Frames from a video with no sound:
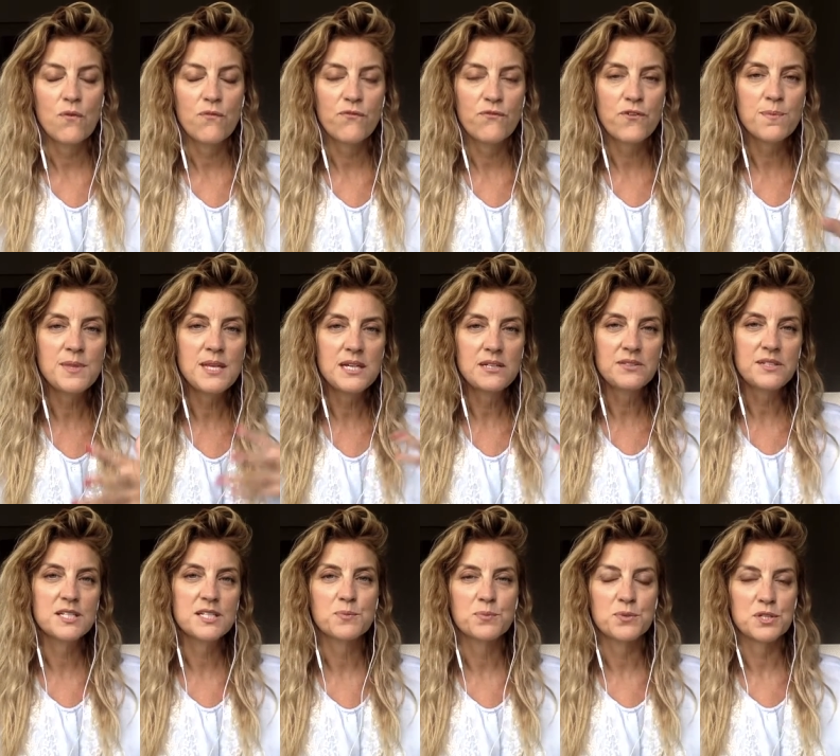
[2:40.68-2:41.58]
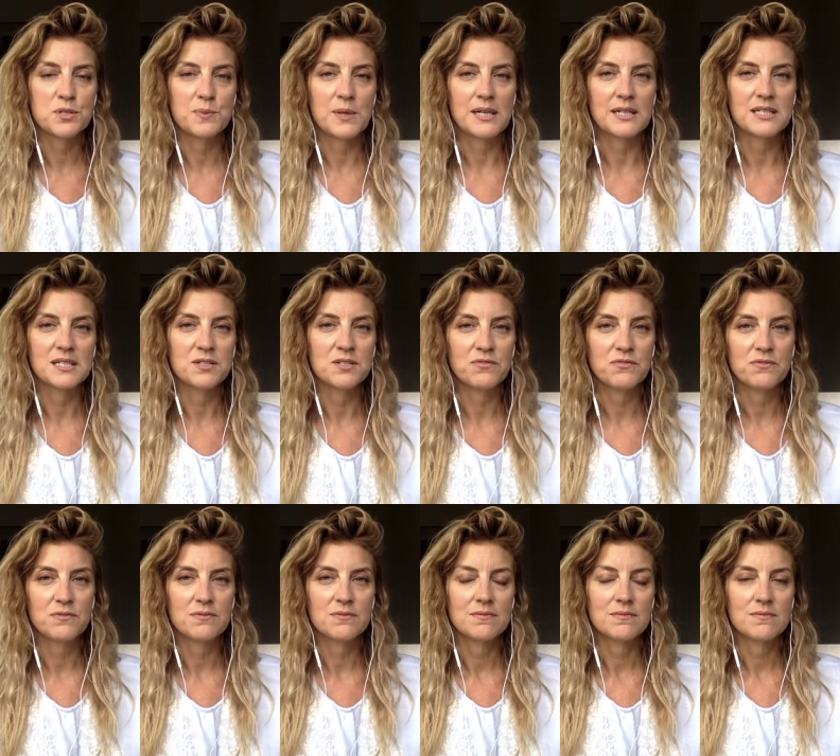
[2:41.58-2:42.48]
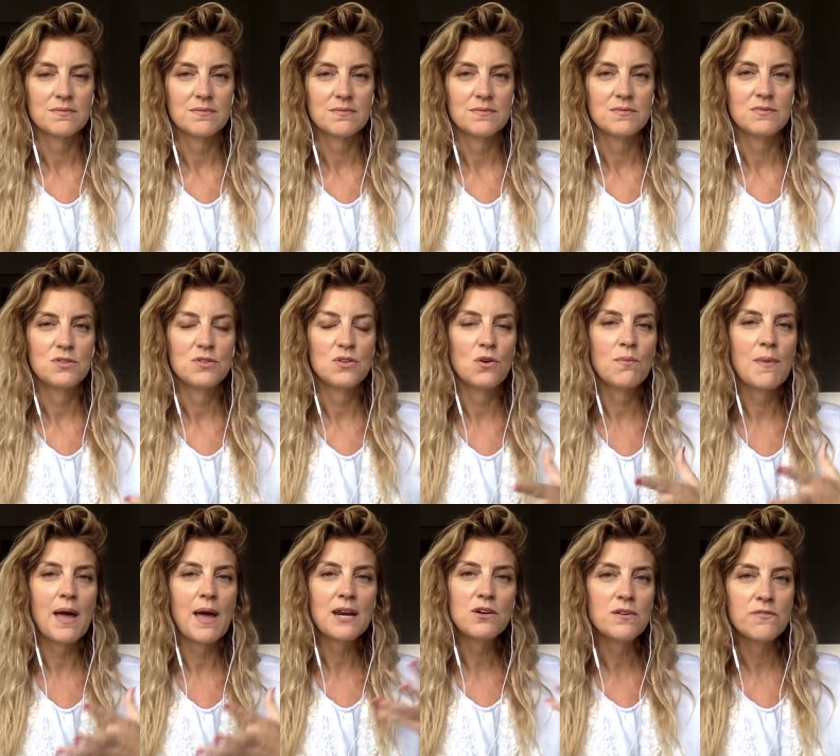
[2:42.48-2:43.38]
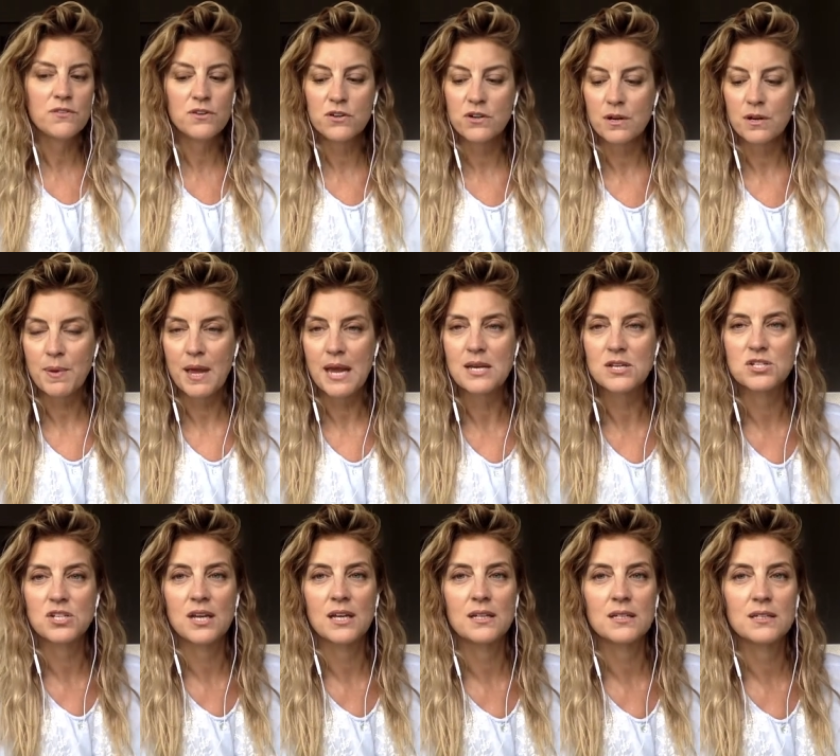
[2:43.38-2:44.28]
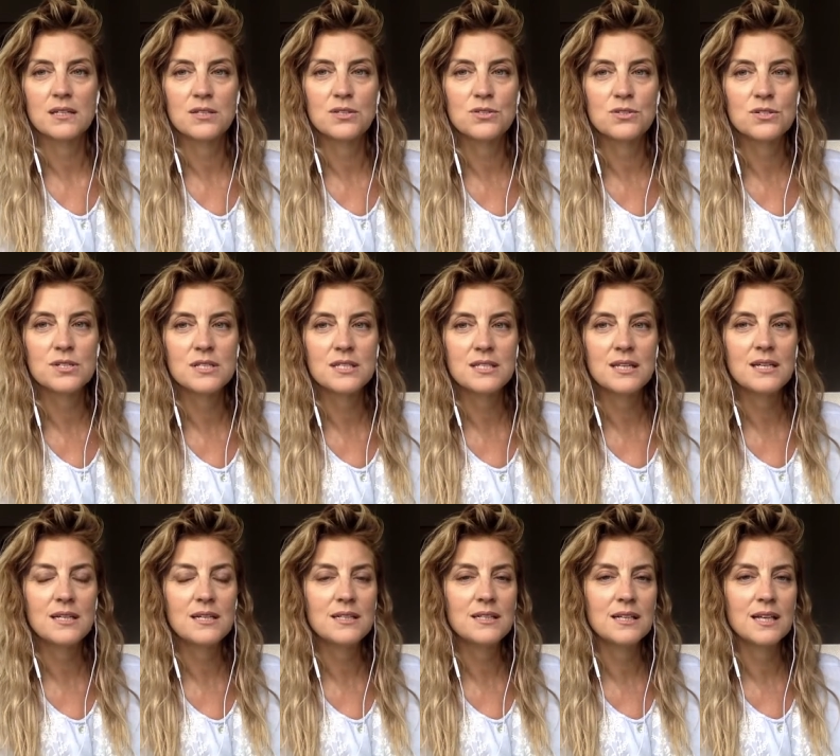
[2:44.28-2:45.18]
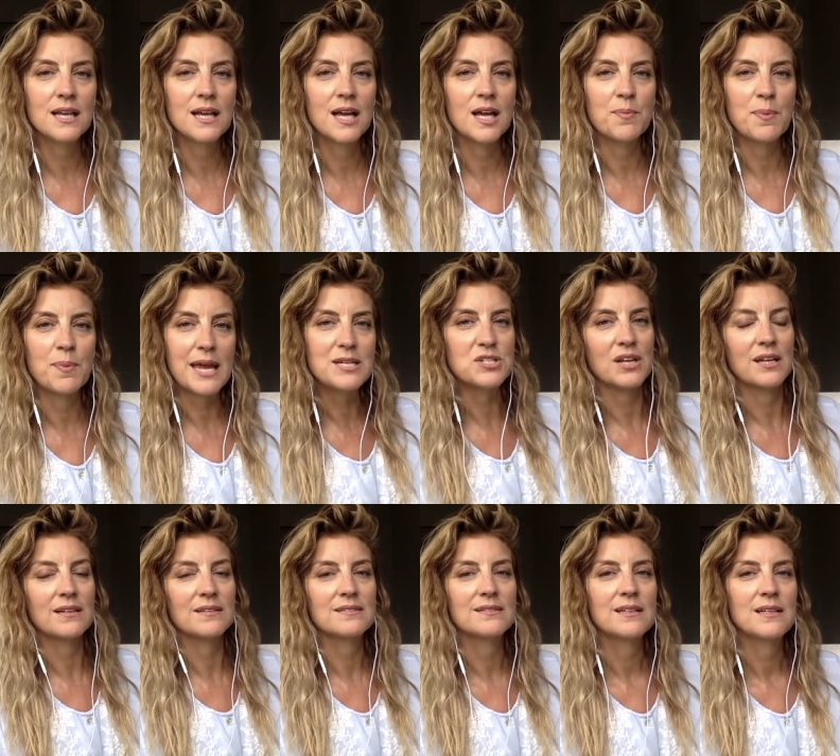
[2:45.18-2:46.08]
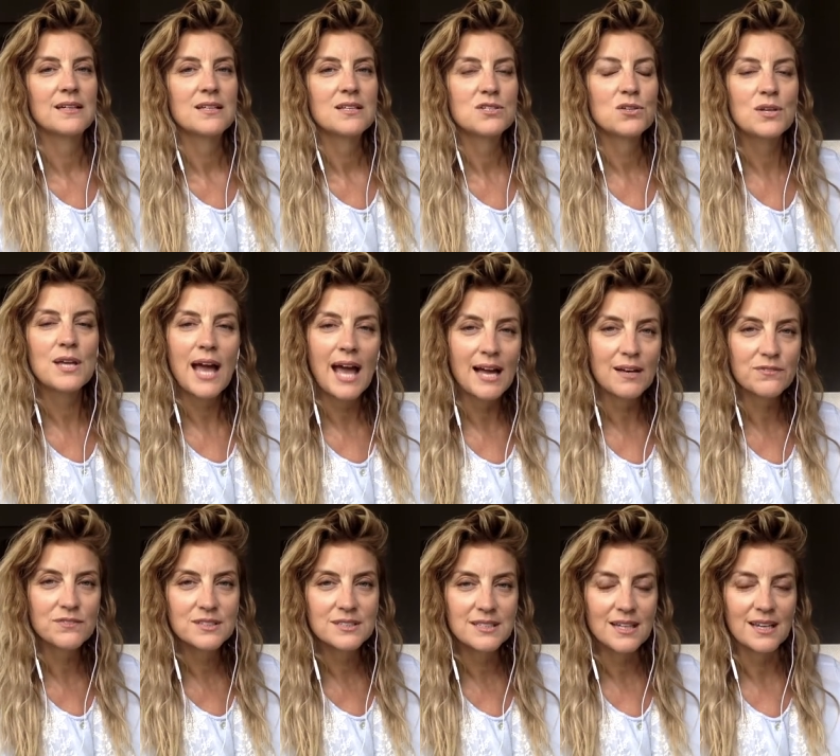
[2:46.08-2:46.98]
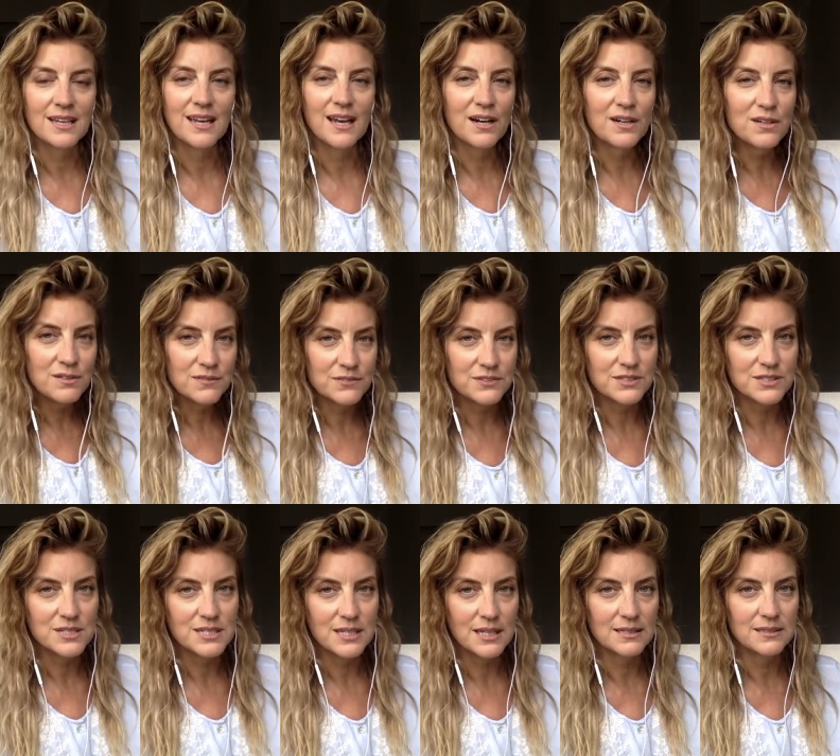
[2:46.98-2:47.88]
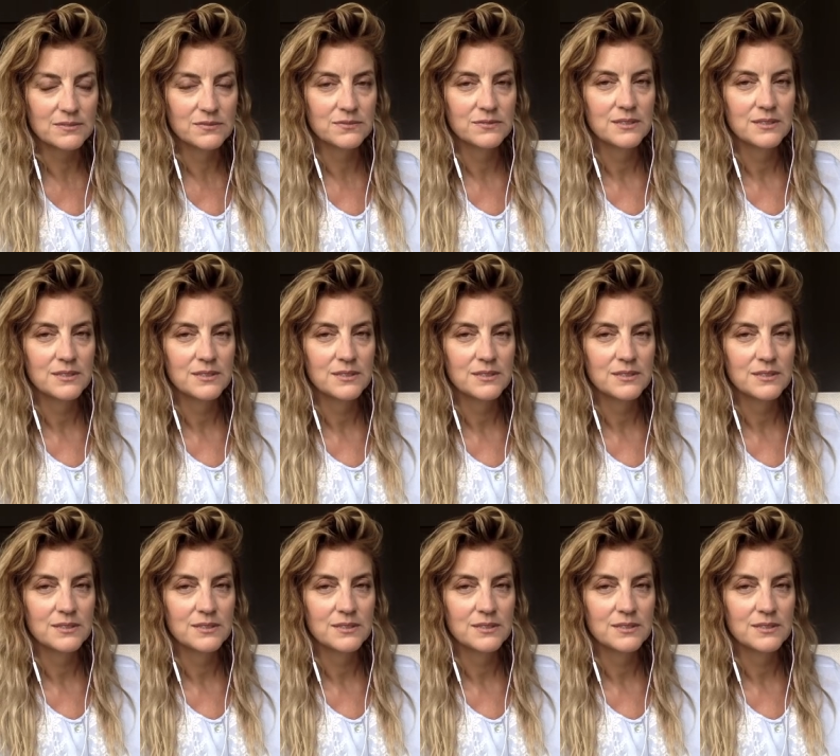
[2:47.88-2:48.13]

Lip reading: From the illness perspective, no matter if you're a patient, you're still a patient. So you have to take care of yourself.